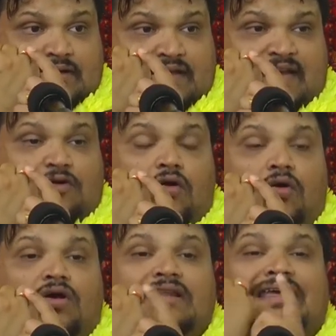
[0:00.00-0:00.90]
that
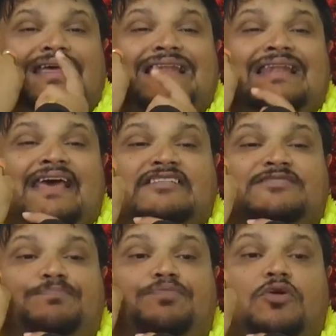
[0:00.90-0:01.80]
hold
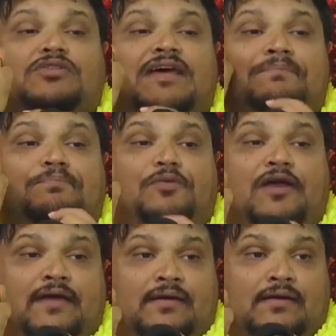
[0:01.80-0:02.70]
less potent
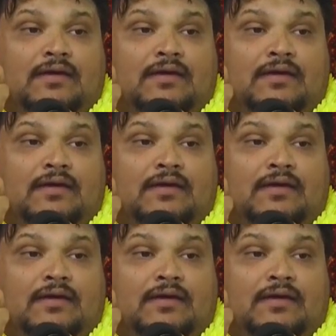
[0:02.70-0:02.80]
prayer,